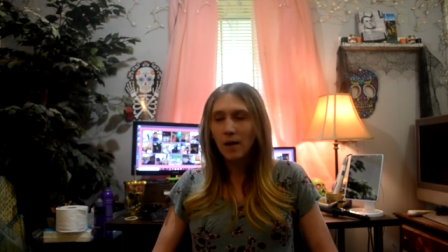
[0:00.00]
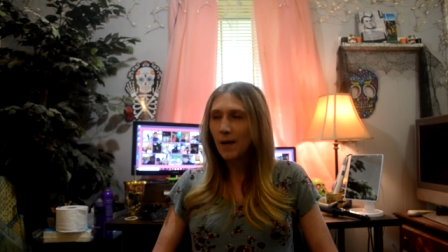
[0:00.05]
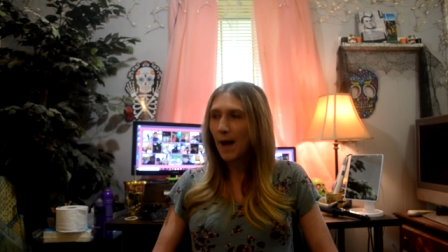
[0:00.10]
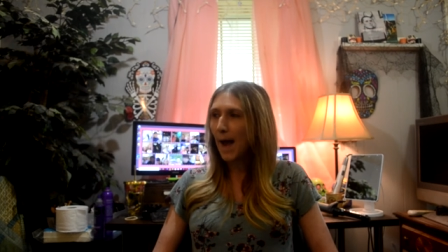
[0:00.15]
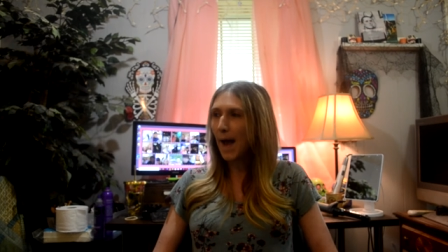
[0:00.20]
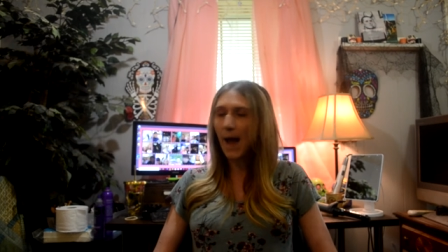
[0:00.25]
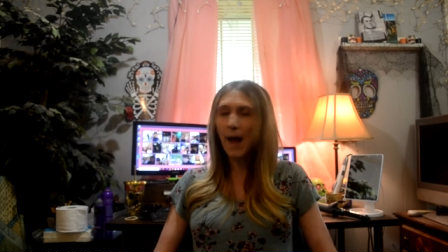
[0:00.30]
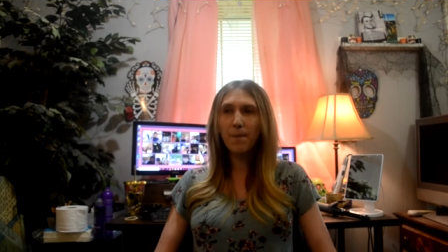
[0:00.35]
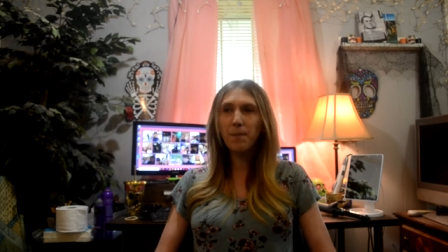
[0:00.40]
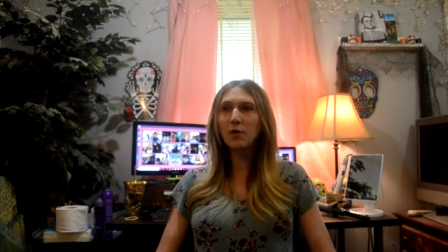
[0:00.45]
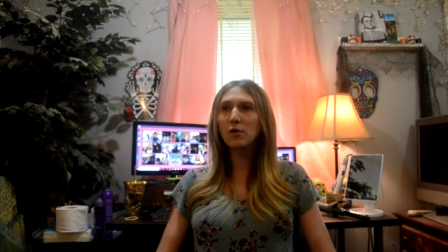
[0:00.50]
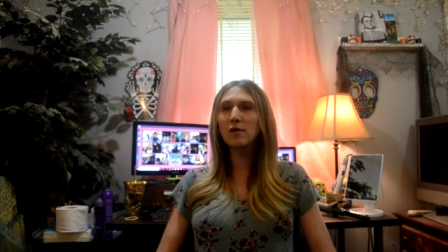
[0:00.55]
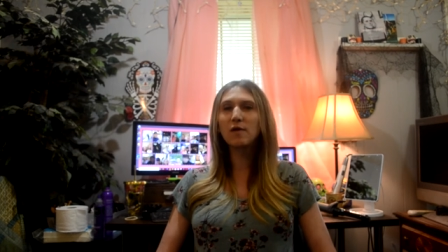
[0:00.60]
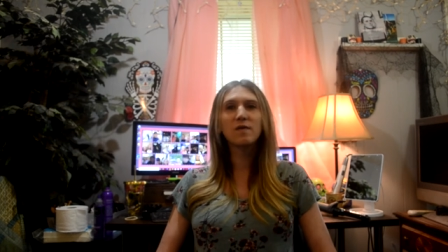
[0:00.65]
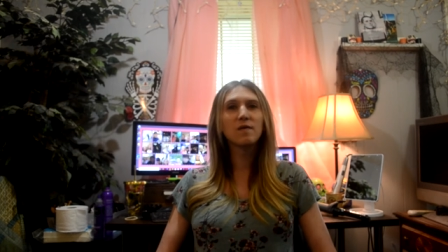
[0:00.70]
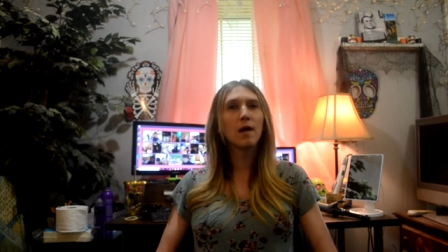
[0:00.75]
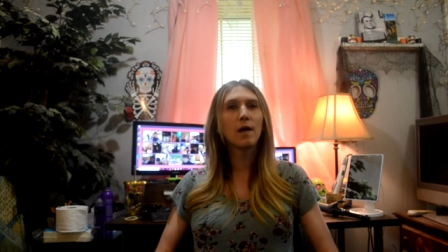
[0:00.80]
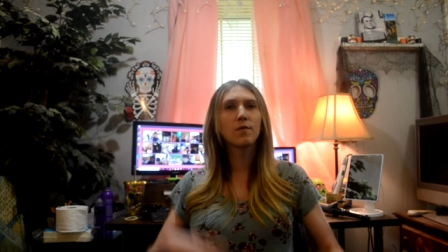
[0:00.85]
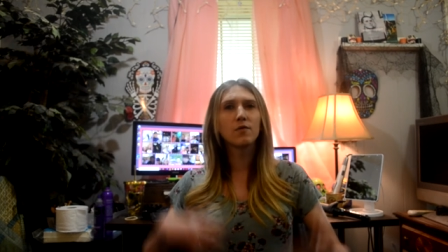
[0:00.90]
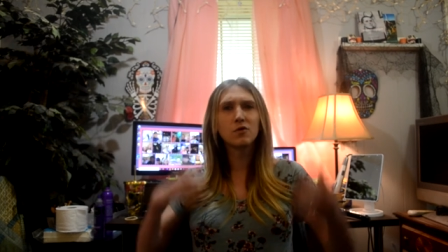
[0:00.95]
happily
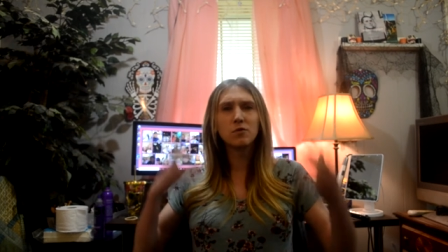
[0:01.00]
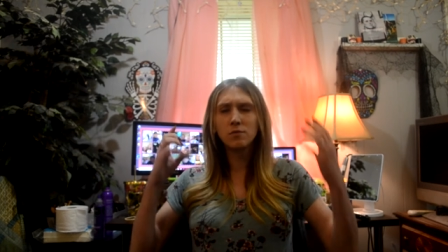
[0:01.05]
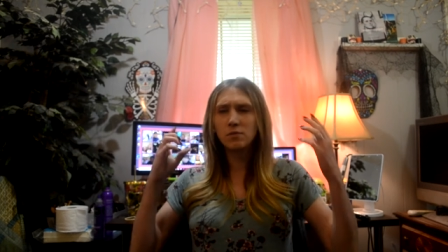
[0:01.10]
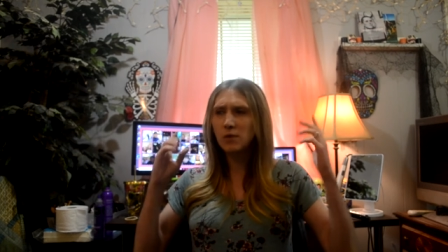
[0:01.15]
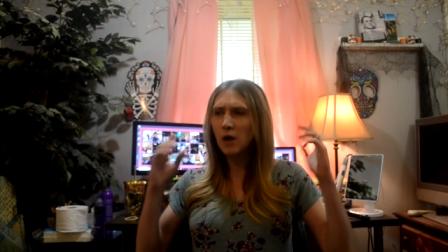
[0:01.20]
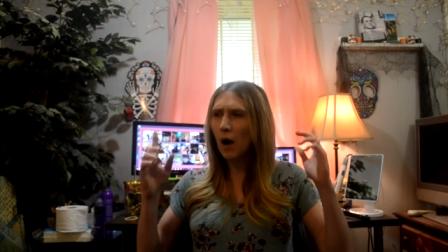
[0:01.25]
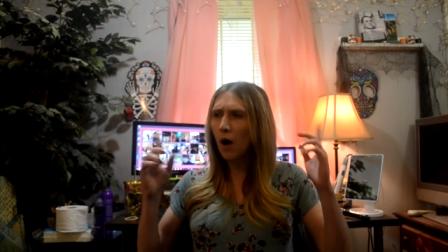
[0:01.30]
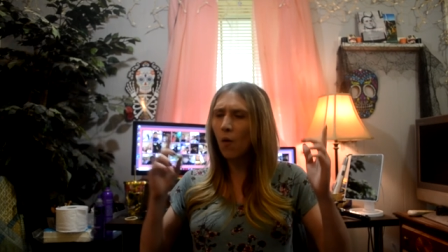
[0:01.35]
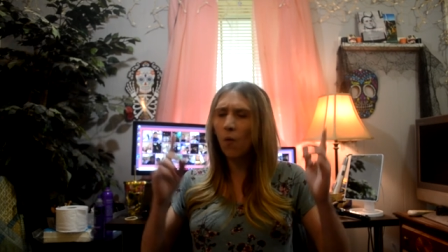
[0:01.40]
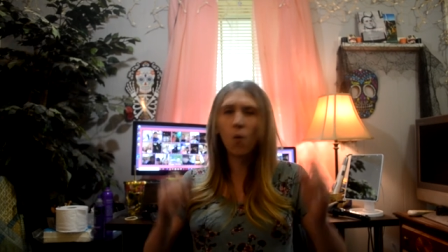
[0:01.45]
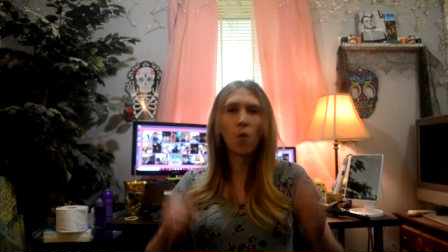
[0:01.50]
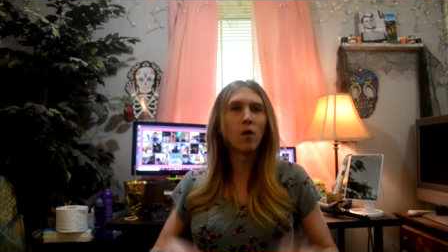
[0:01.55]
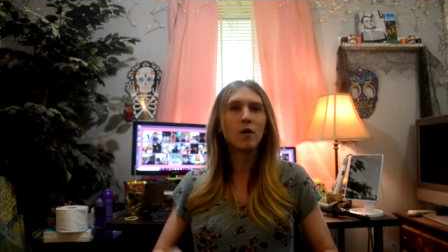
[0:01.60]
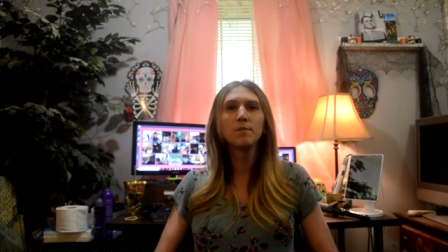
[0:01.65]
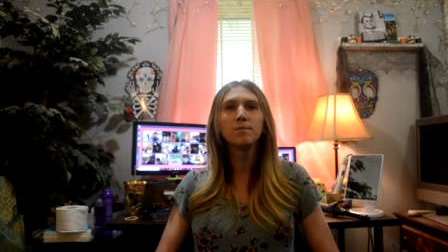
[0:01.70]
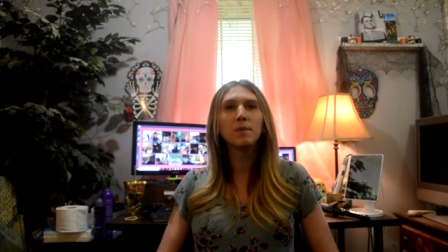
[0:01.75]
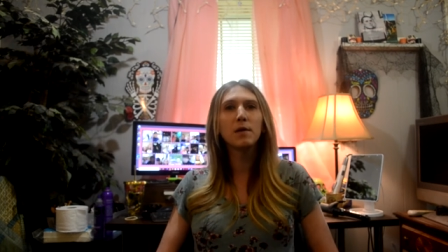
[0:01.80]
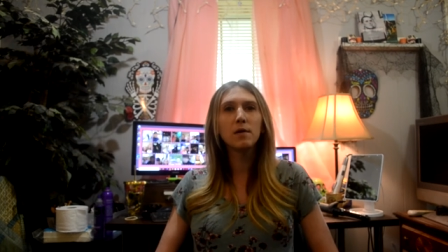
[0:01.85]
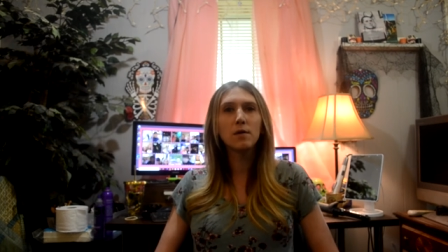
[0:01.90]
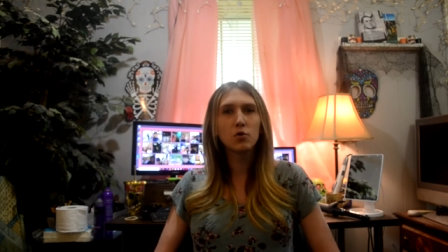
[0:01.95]
Southern, not one
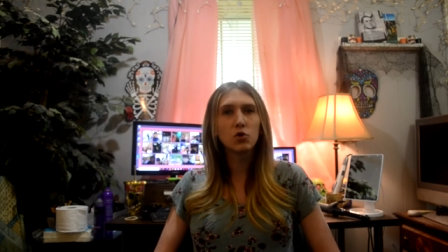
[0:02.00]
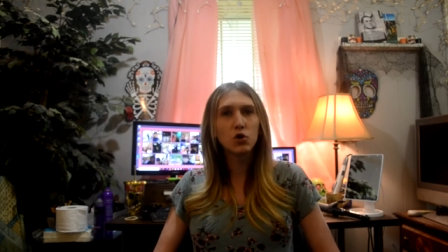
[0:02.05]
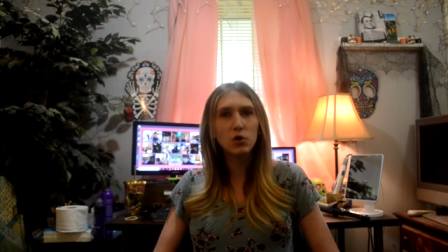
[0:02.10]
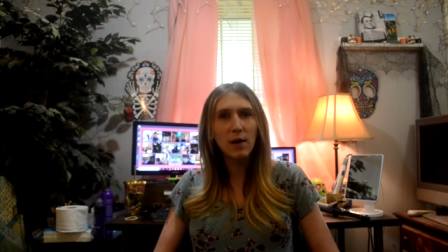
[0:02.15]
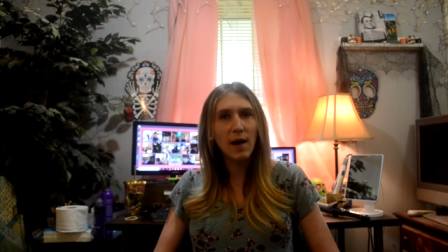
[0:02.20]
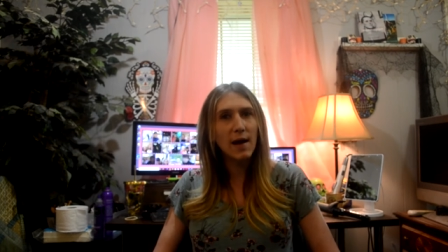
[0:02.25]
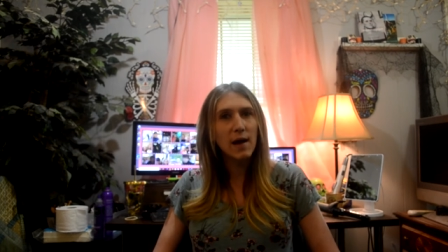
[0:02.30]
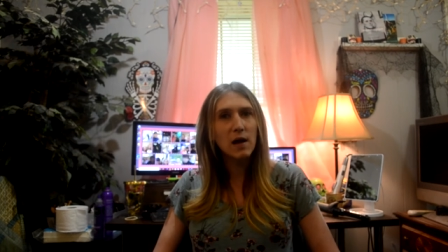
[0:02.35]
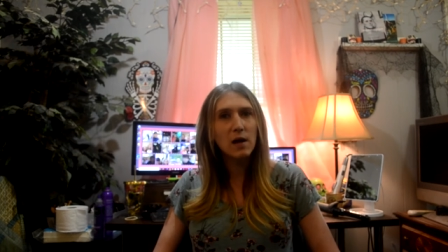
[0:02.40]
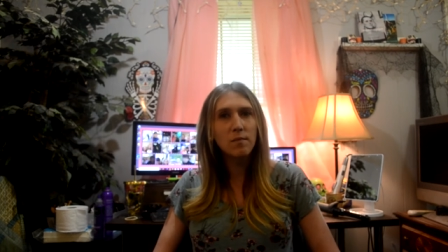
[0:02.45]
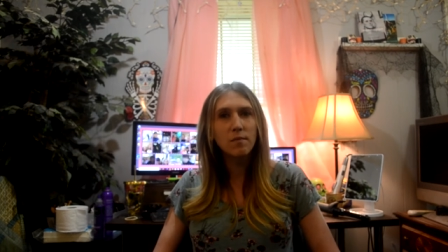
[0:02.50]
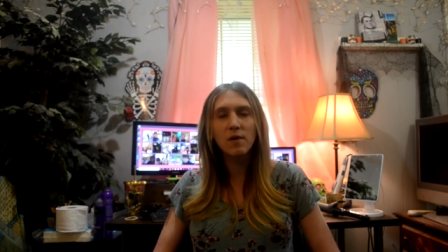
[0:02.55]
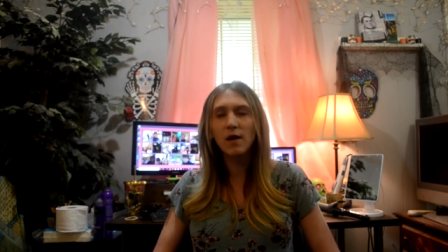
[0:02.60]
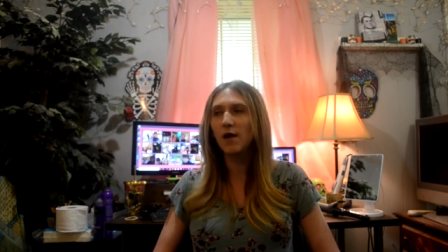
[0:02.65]
bit ashamed